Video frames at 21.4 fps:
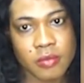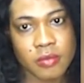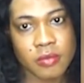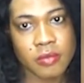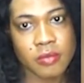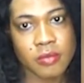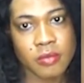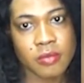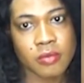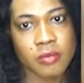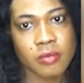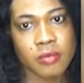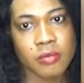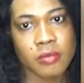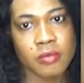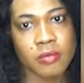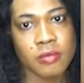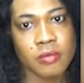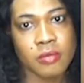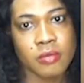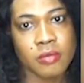
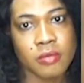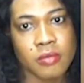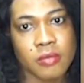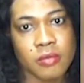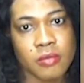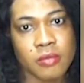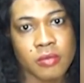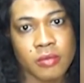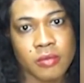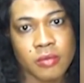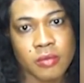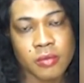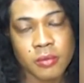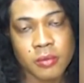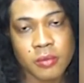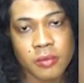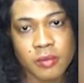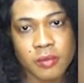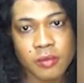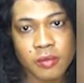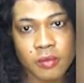
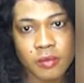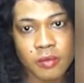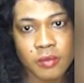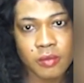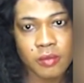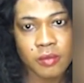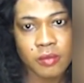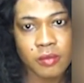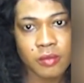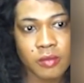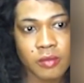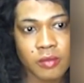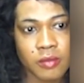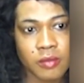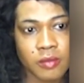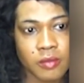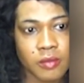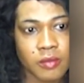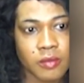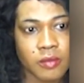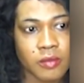
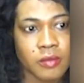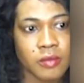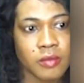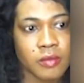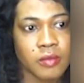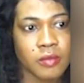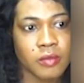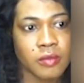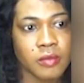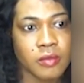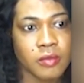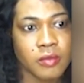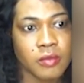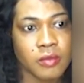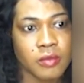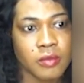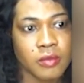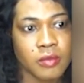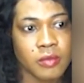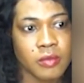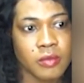
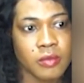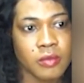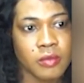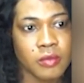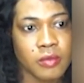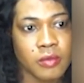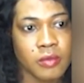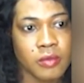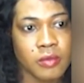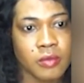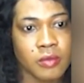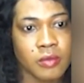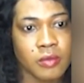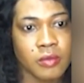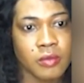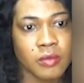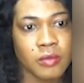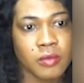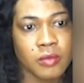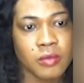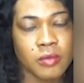
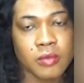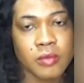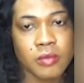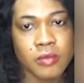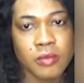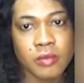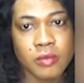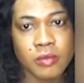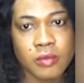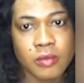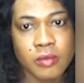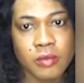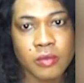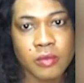(not speaking)